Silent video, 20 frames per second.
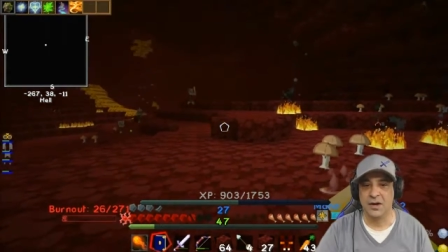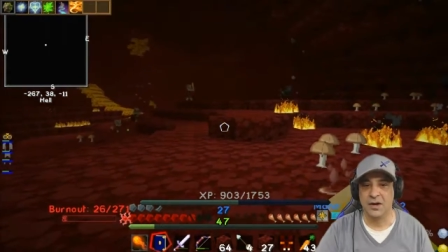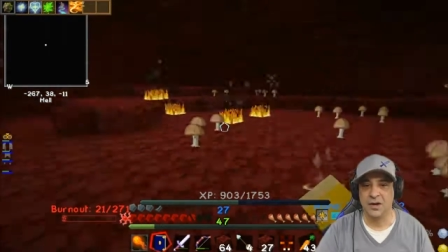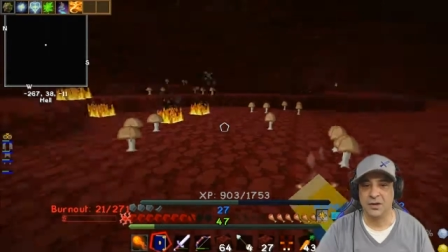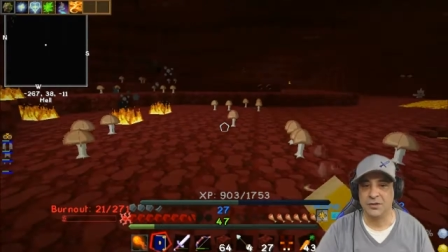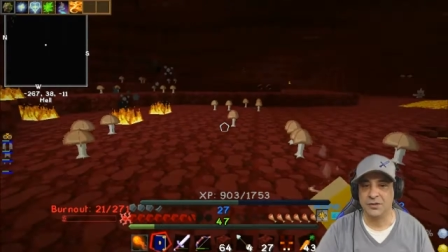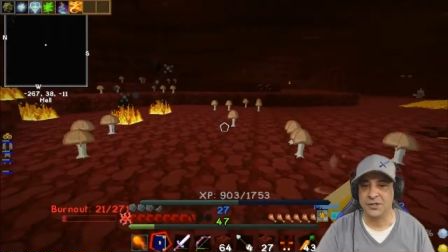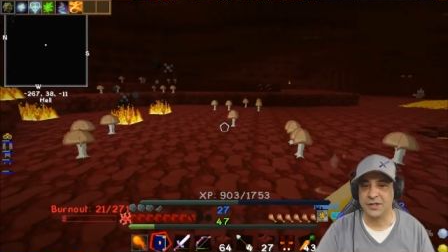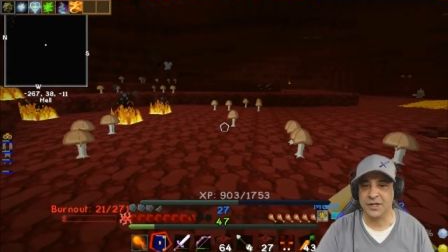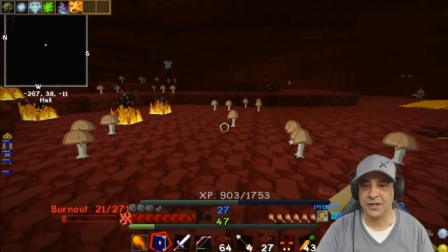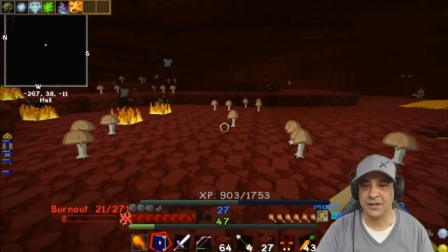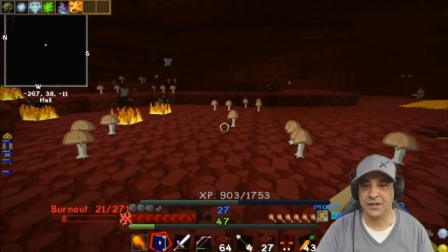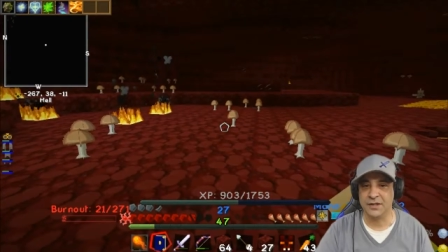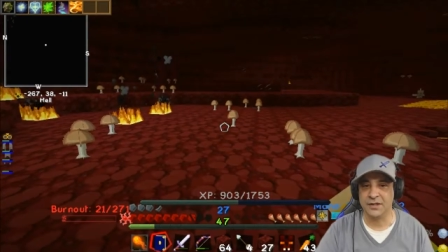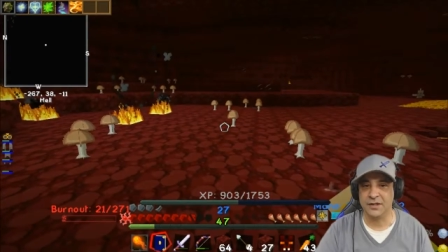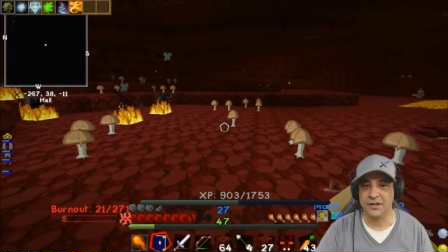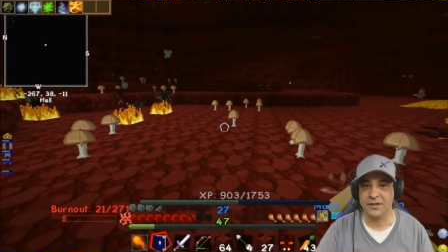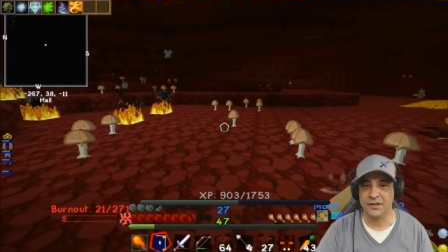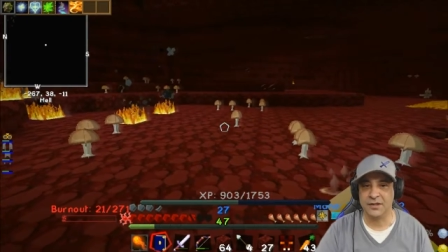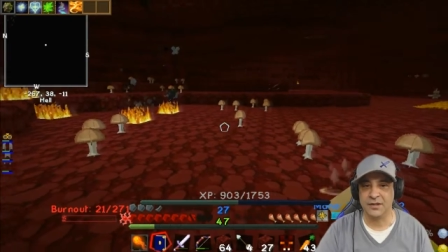Oh shit.
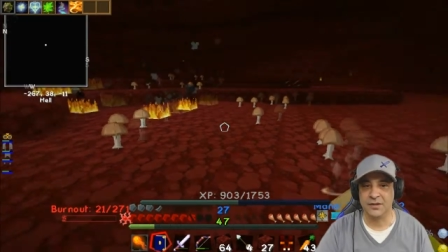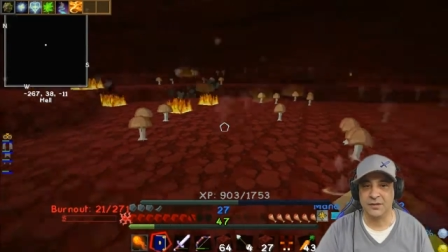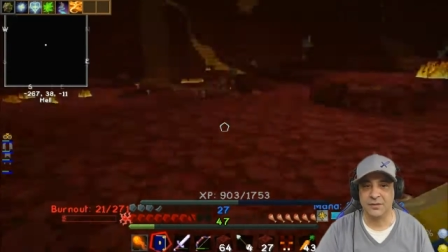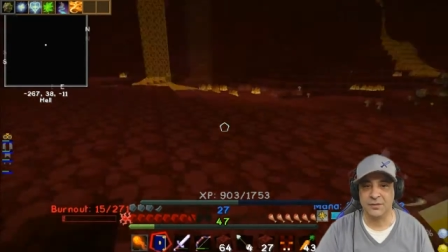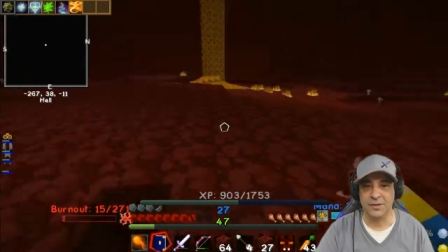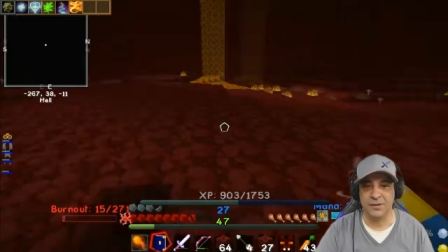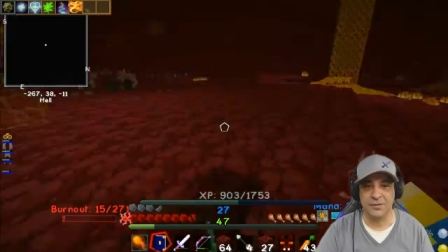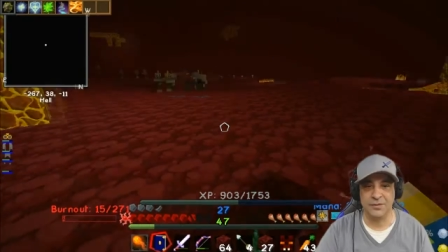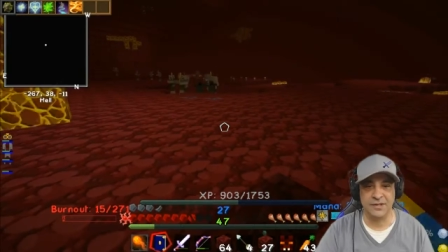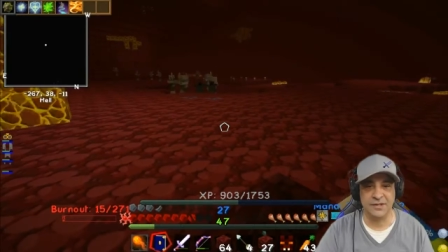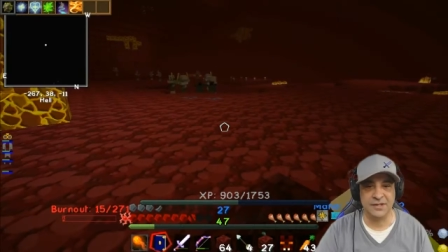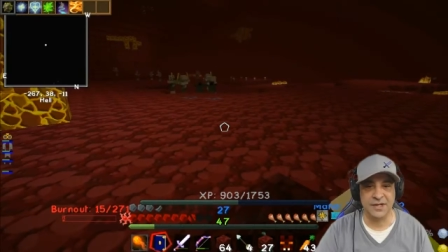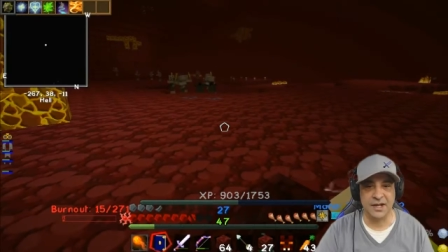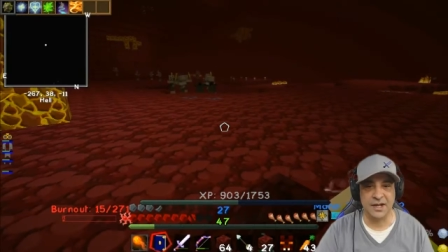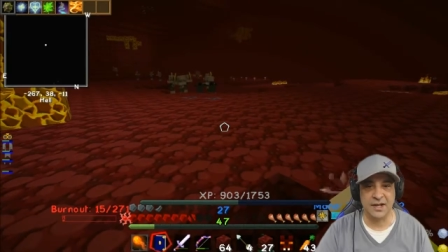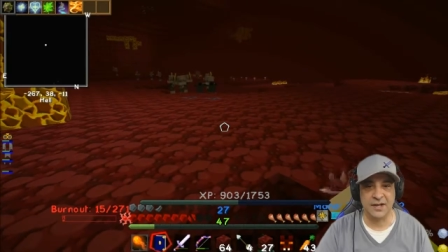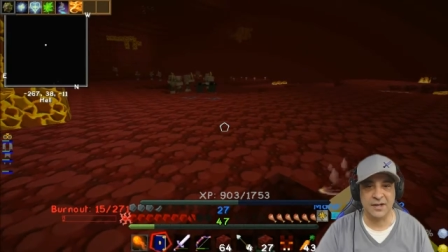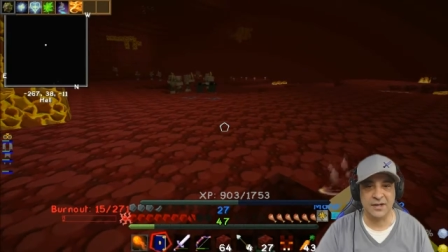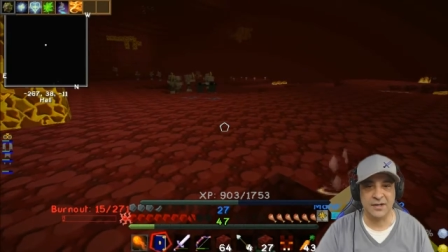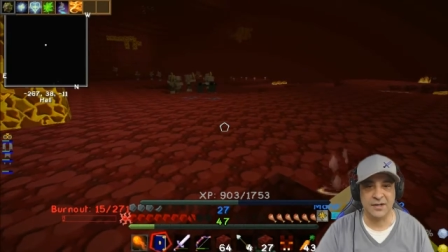What was
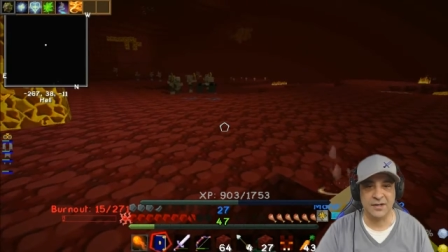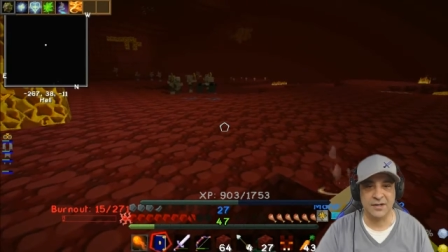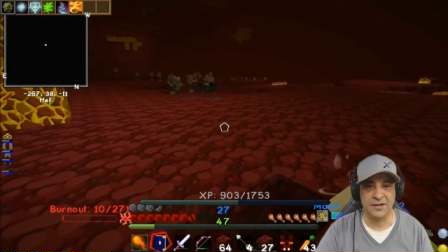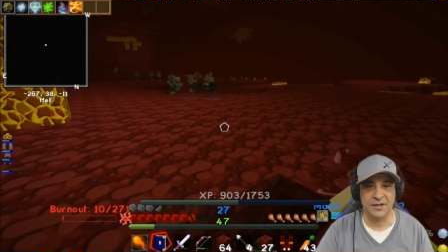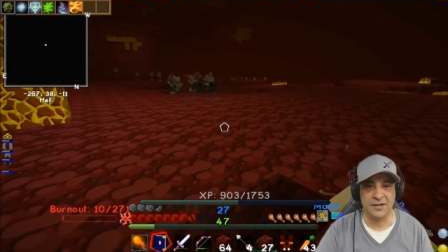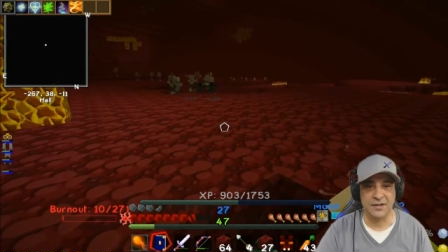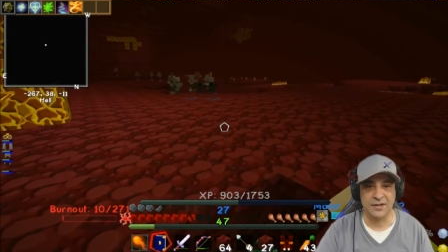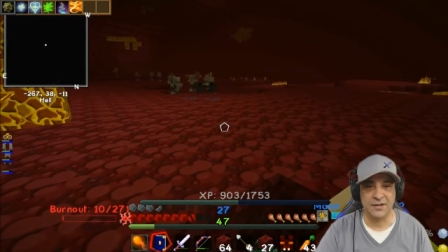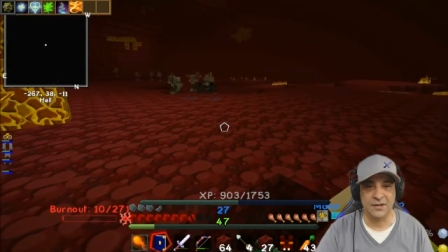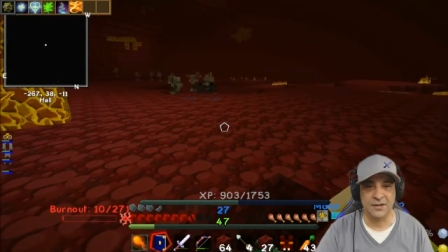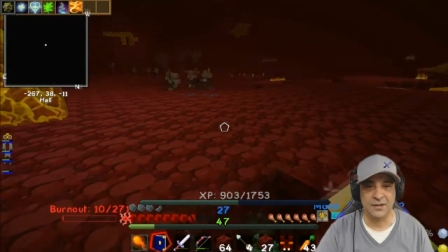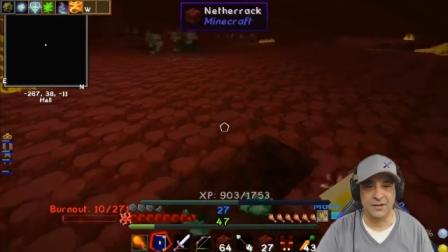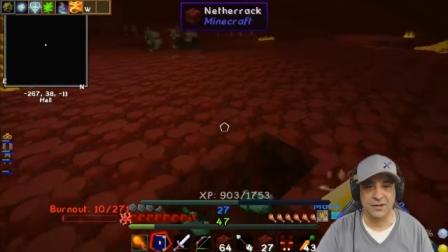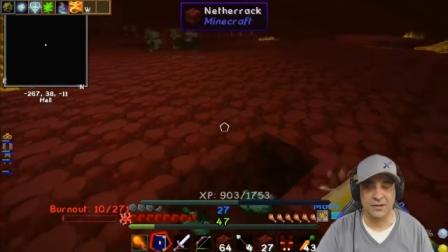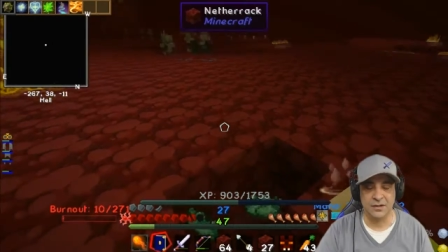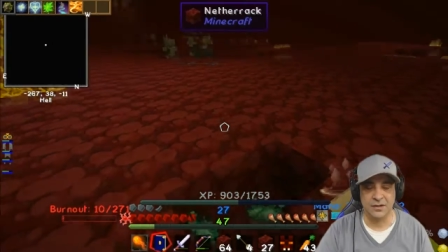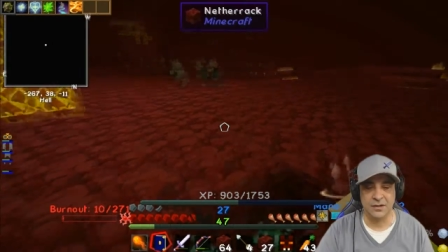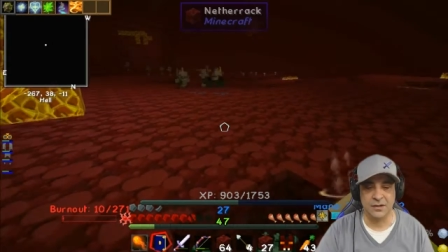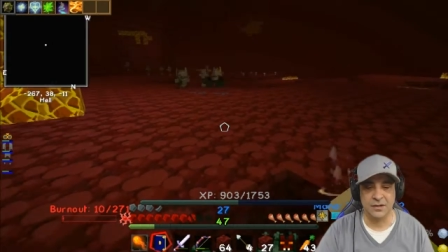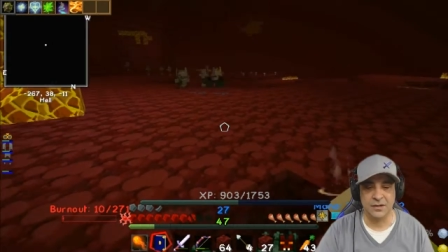that?
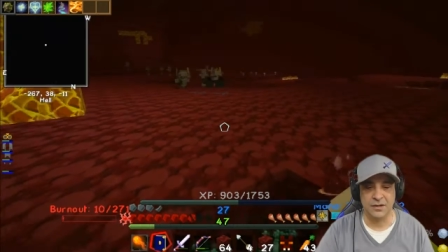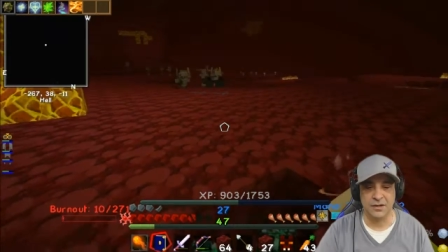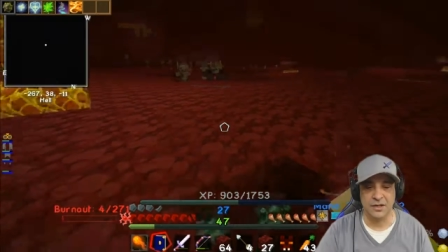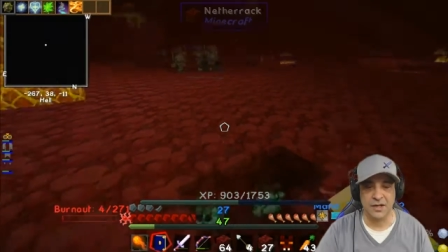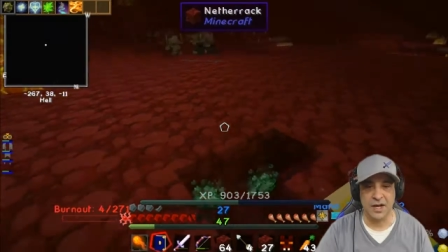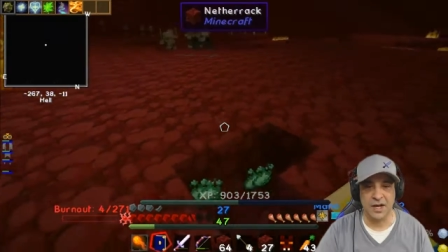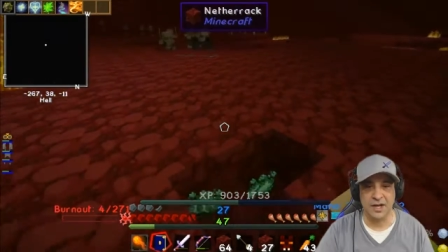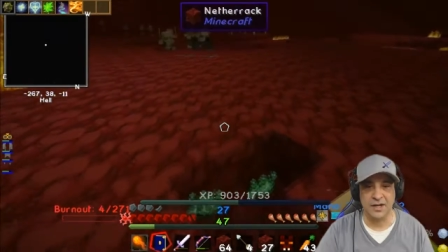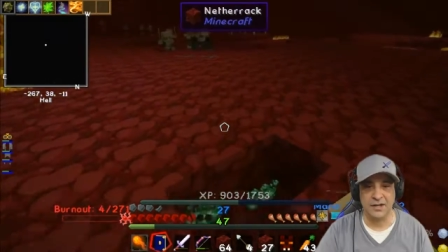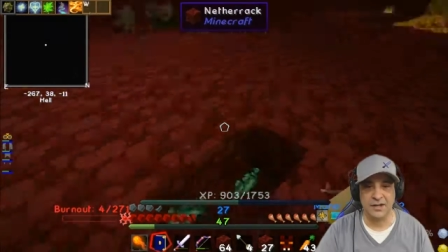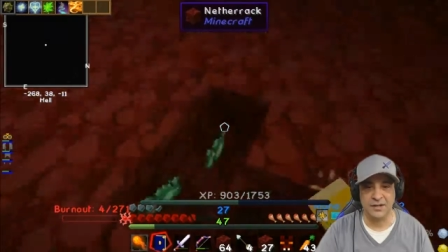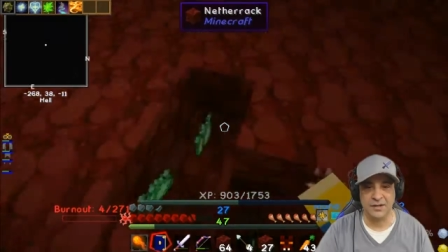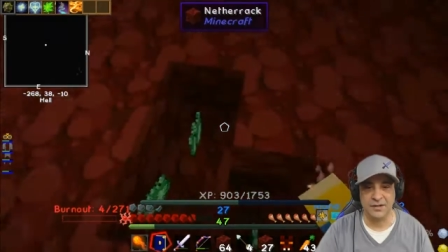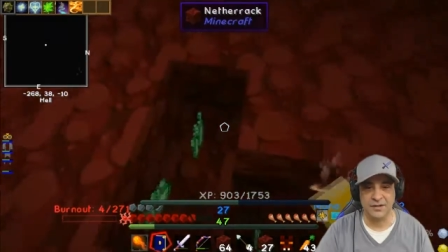Oh god.